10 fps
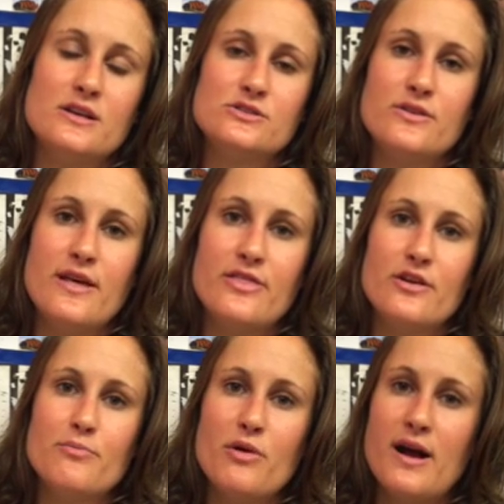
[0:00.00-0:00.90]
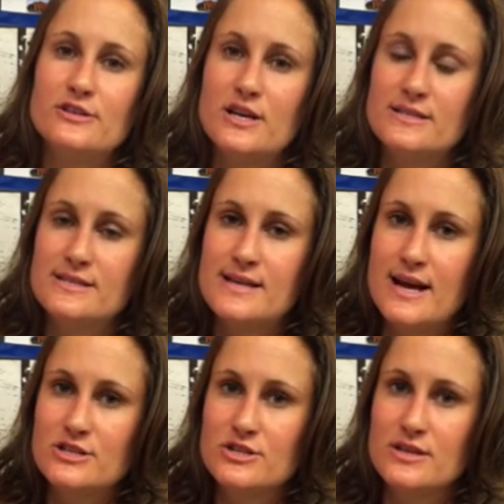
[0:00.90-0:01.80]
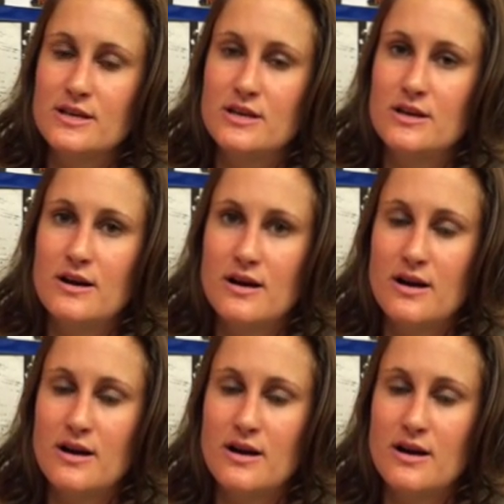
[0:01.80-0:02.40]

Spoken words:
so that their project is actually